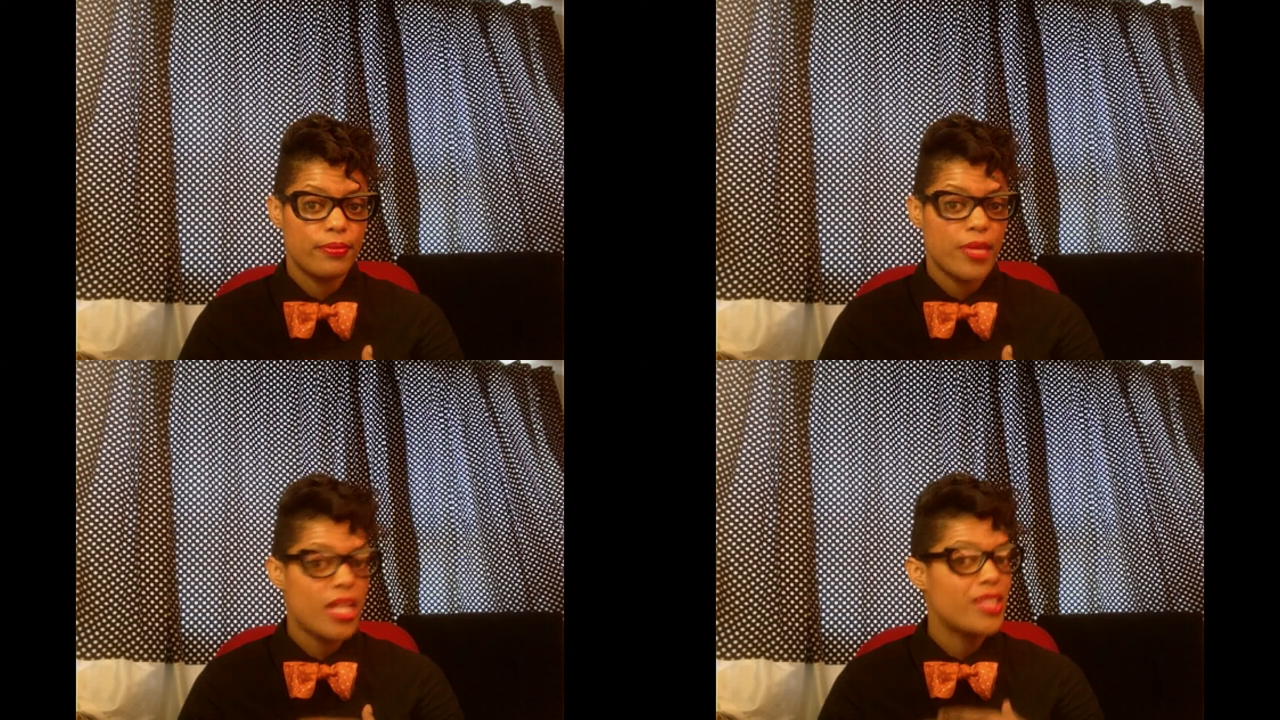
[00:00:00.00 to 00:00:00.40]

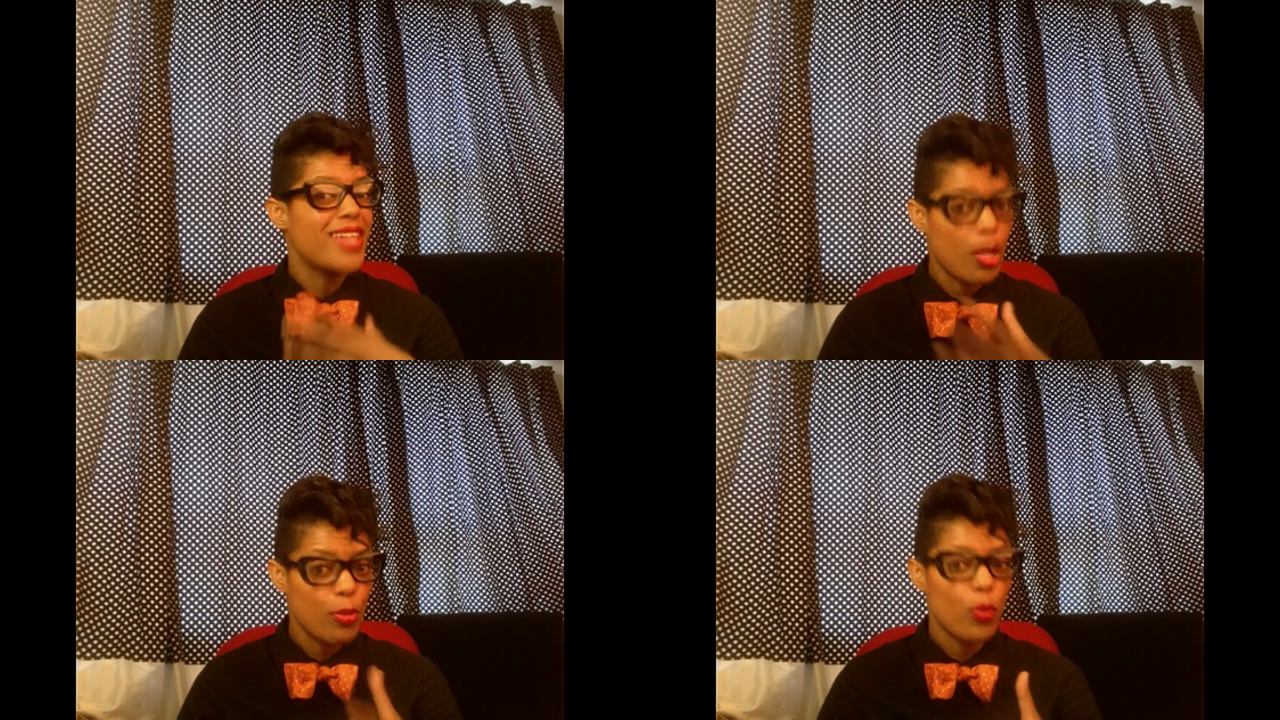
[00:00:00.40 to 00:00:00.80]

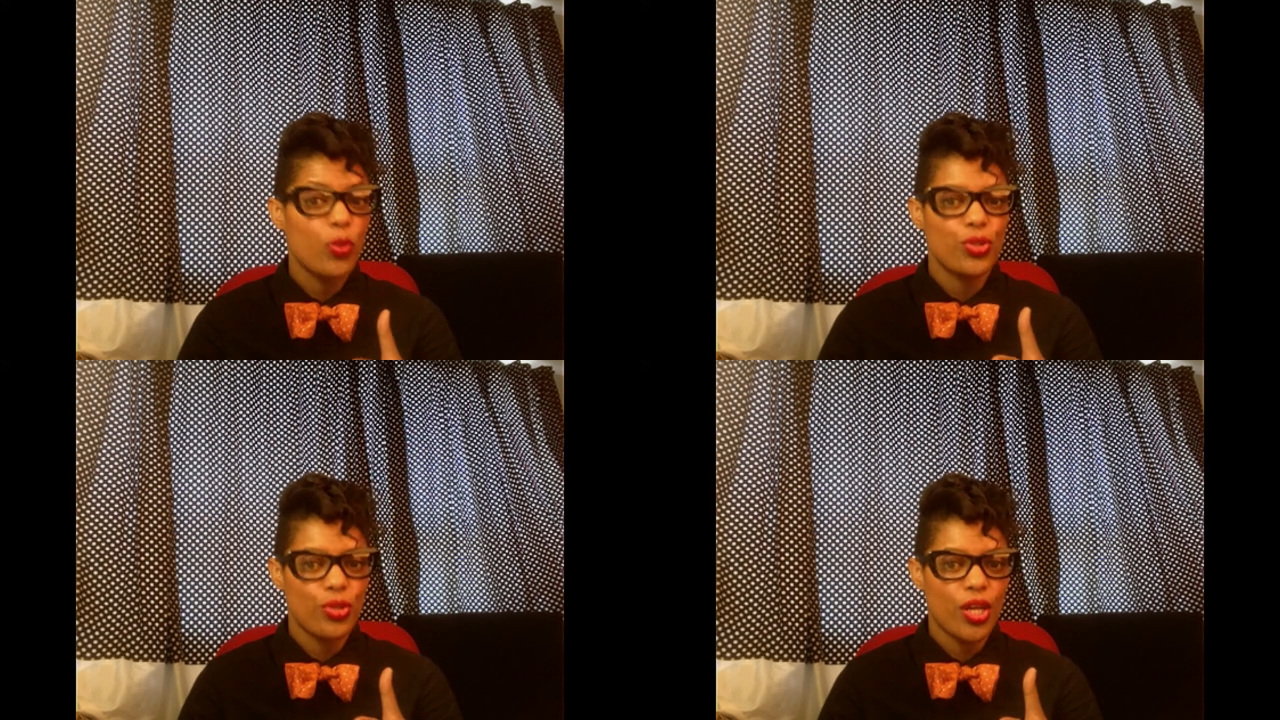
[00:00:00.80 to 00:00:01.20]
Tell me
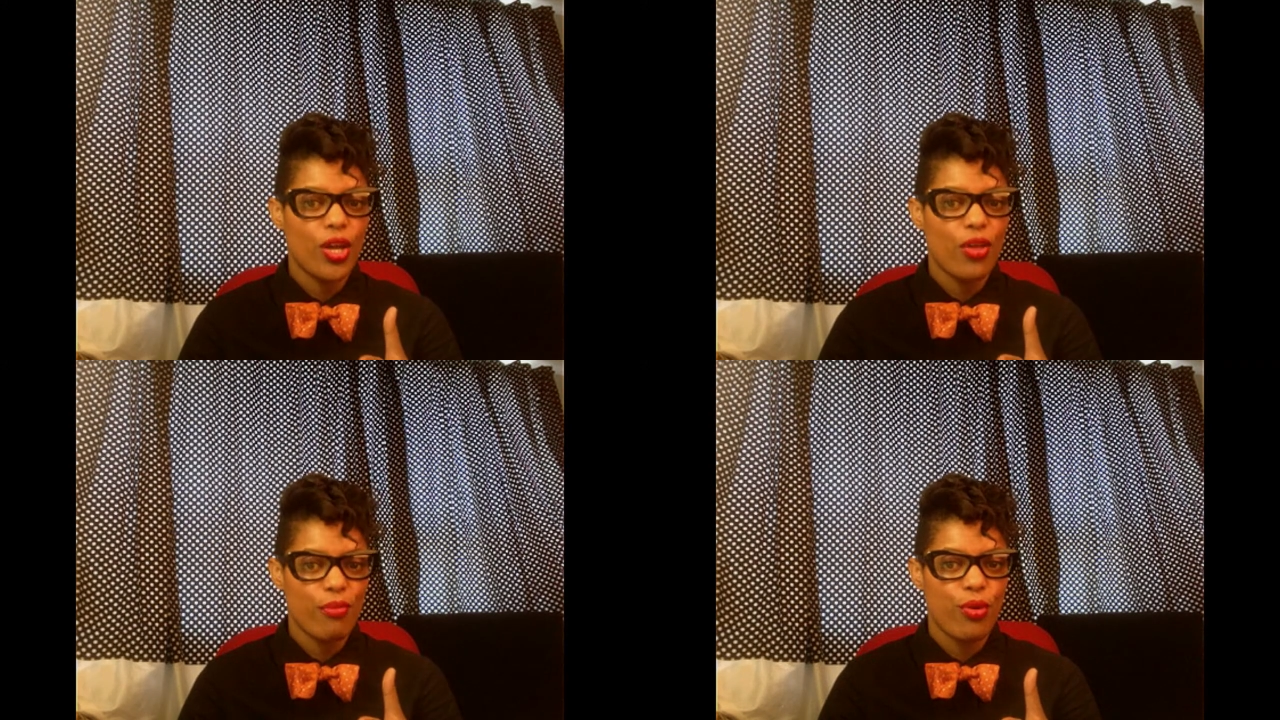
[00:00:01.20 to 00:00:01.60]
what you think
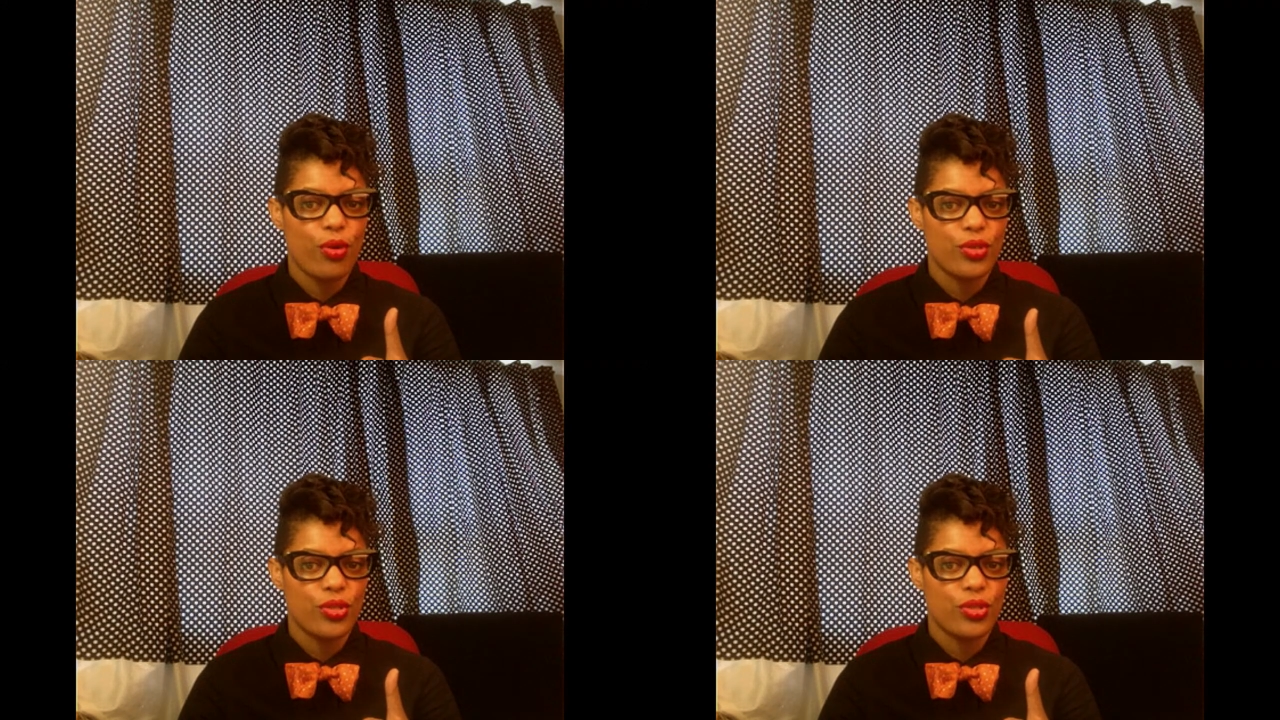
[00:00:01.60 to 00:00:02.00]
on the
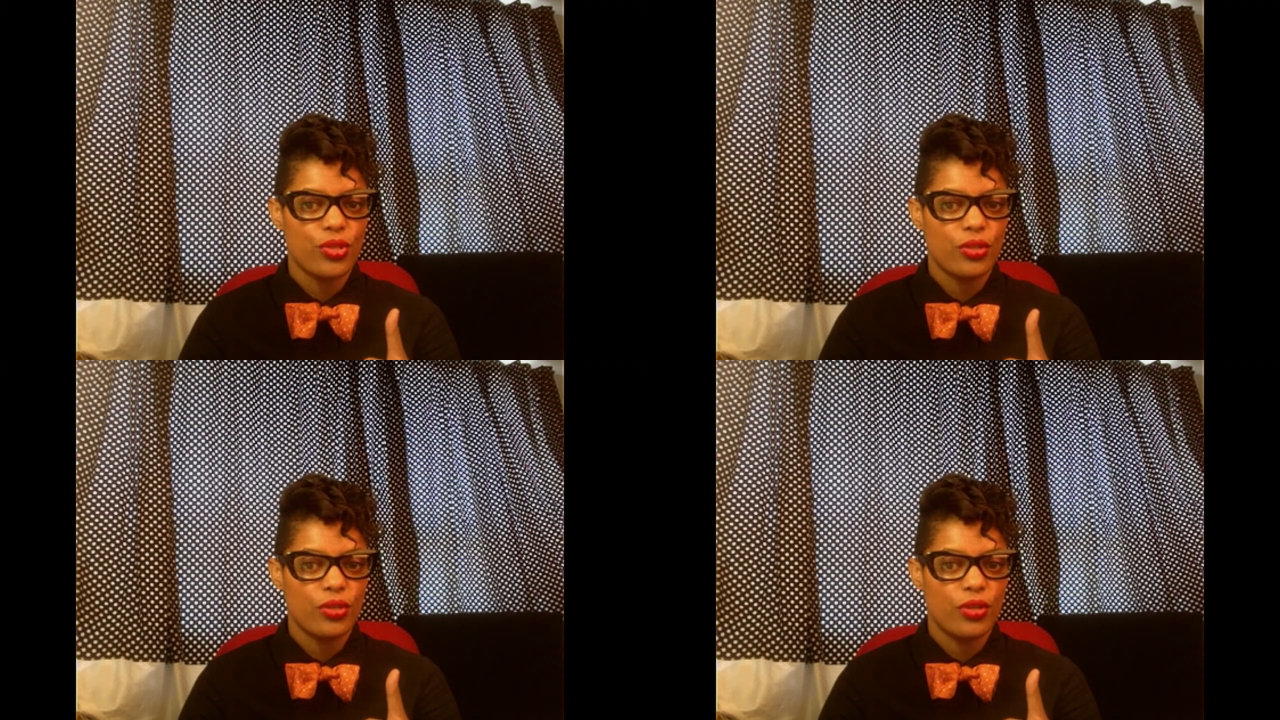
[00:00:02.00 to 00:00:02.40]
boards.